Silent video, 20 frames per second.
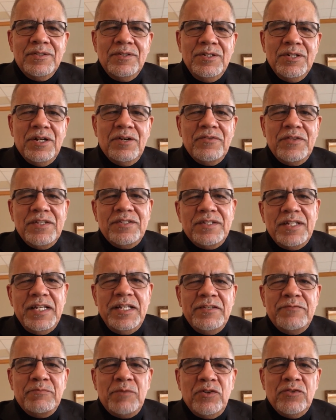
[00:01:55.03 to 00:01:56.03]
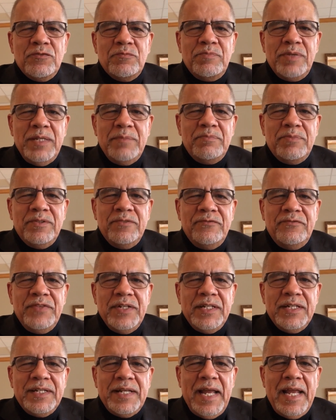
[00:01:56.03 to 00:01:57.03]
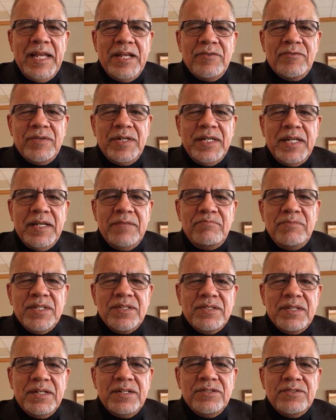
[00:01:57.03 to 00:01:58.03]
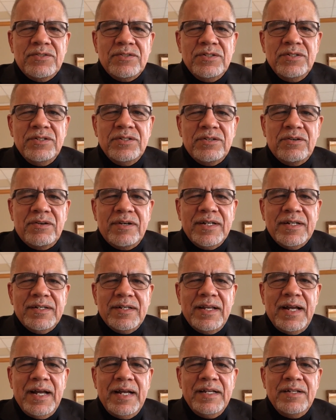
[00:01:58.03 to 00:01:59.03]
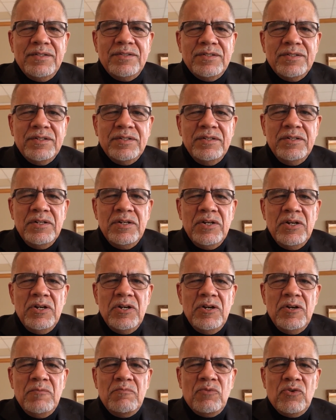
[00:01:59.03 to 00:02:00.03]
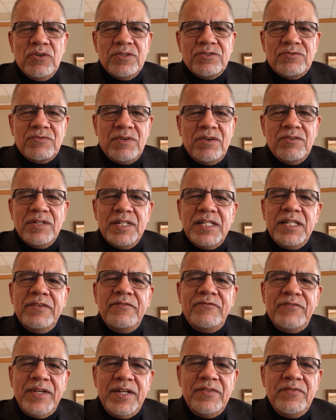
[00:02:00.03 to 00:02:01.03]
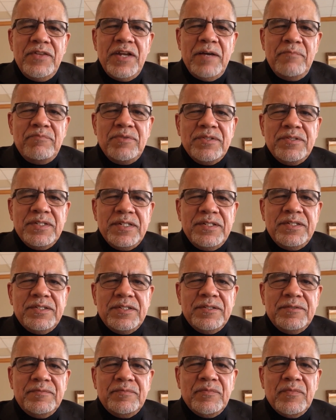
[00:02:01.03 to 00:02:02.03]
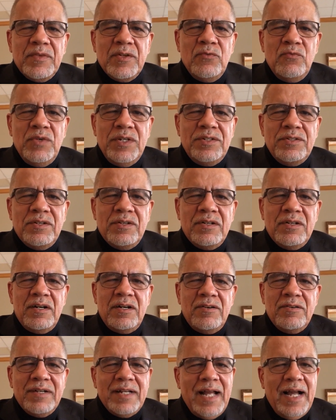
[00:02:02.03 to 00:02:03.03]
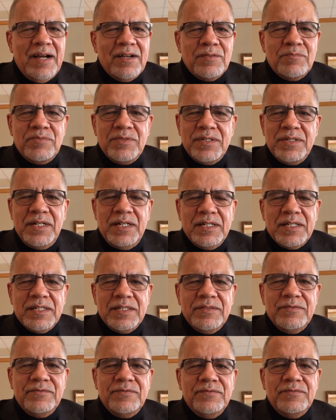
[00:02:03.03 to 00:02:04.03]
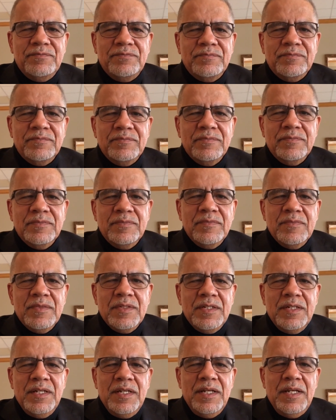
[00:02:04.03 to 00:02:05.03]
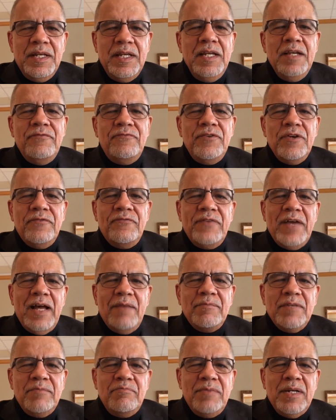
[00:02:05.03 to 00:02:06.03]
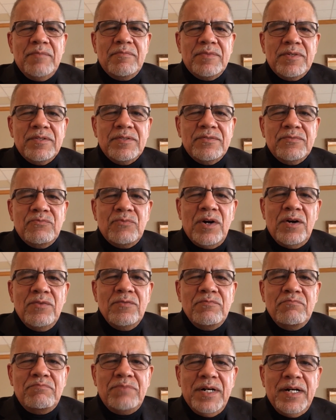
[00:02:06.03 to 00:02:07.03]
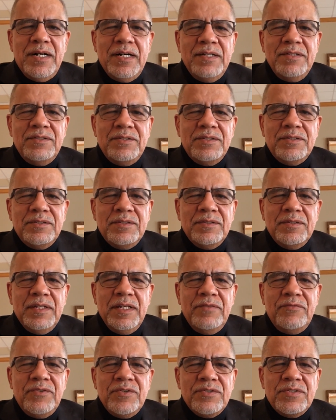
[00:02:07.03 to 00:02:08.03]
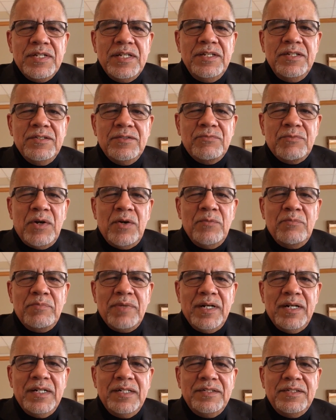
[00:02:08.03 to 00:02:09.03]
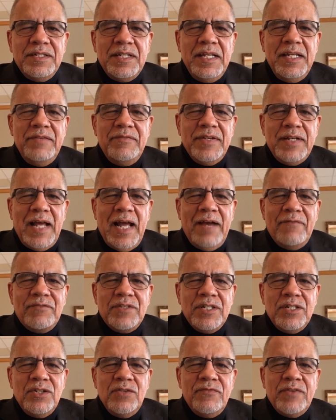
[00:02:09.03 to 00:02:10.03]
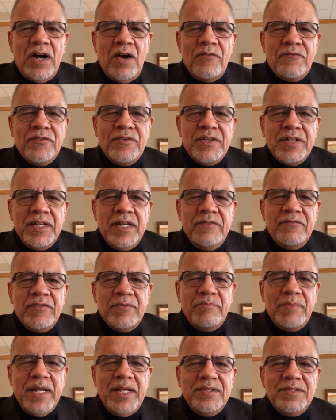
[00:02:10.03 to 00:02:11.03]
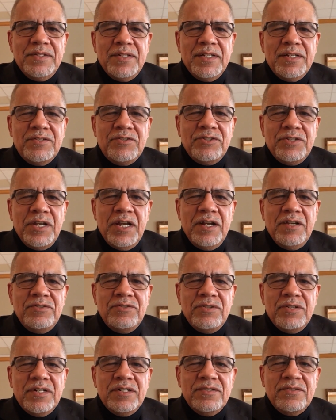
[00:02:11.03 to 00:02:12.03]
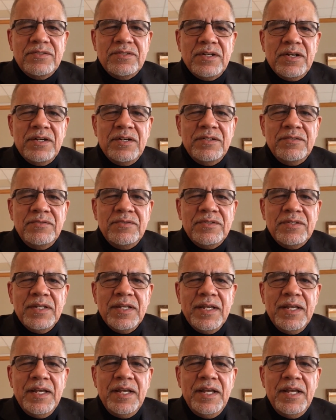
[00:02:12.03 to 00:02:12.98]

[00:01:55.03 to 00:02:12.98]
You know, this leaves most people feeling angry and misunderstood or inclined to more strongly defend their position, which all counterproductive. If your family members won't budge, if your seniors won't budge, even after you've offered information and shared your concerns,